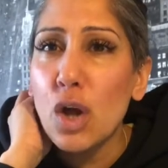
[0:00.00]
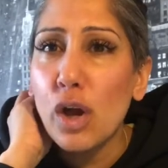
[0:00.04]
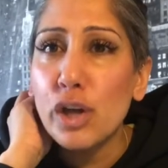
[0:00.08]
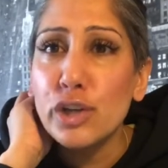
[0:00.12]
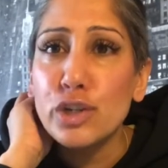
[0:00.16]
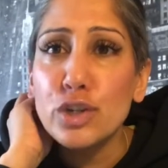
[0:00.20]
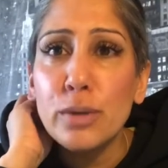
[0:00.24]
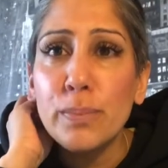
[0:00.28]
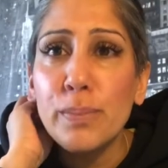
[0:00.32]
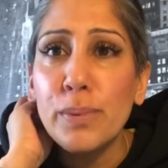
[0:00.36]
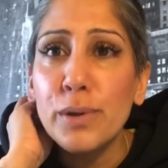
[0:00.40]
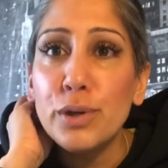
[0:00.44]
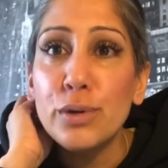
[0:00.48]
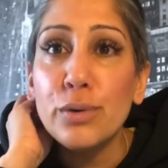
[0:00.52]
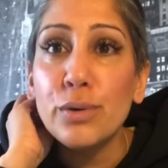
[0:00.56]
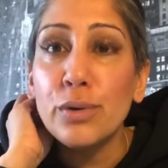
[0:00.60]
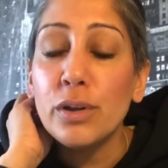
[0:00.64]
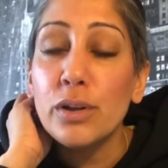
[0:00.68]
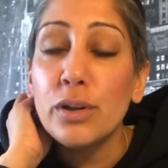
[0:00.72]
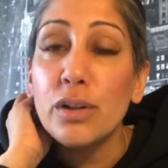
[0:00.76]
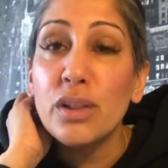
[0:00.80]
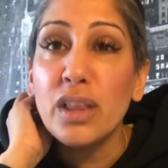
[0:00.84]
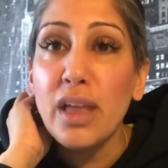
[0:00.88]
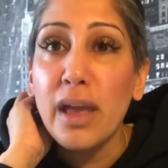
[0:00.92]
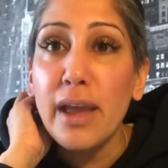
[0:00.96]

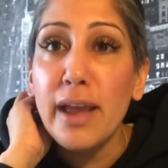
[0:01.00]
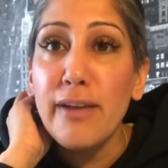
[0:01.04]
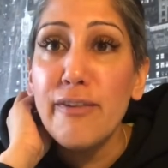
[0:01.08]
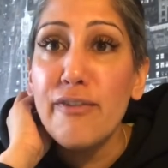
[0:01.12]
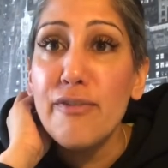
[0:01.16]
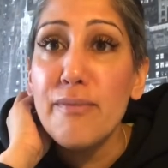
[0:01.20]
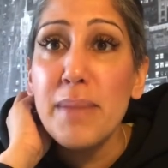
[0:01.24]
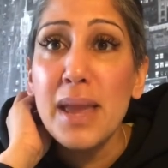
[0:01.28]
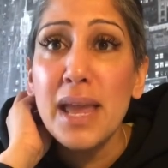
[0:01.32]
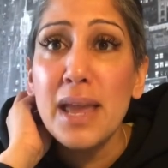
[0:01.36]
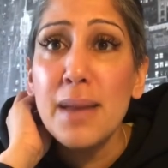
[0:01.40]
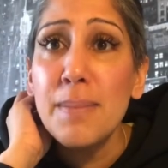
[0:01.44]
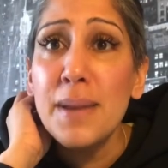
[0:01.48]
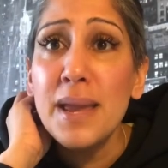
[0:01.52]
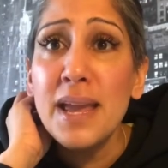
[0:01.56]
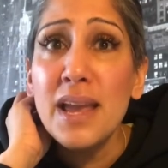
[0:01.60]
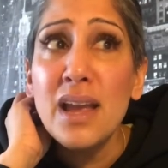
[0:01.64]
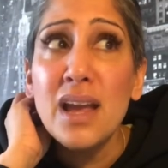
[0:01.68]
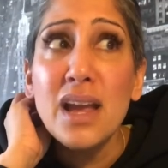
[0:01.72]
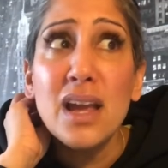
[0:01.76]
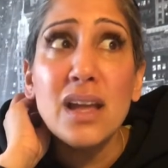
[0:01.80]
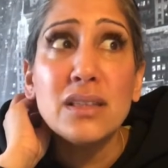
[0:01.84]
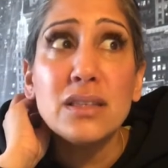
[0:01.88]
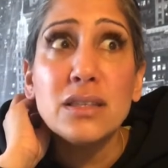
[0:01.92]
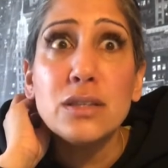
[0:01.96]
entrepreneurial life.
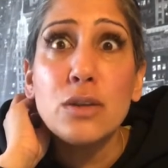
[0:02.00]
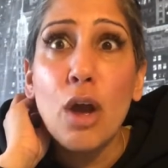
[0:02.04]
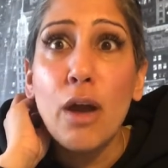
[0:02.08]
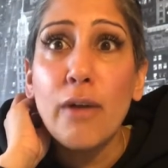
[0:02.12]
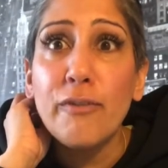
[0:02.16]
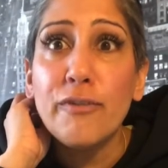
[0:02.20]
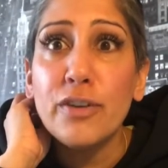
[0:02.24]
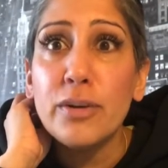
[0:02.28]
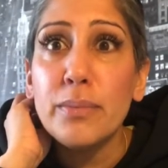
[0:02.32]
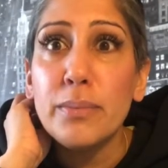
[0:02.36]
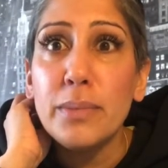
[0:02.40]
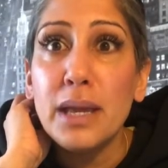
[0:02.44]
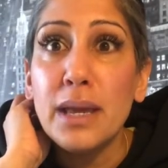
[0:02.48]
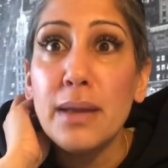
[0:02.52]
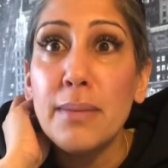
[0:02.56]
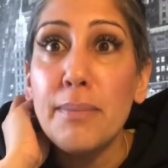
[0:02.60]
Maybe it's not for me.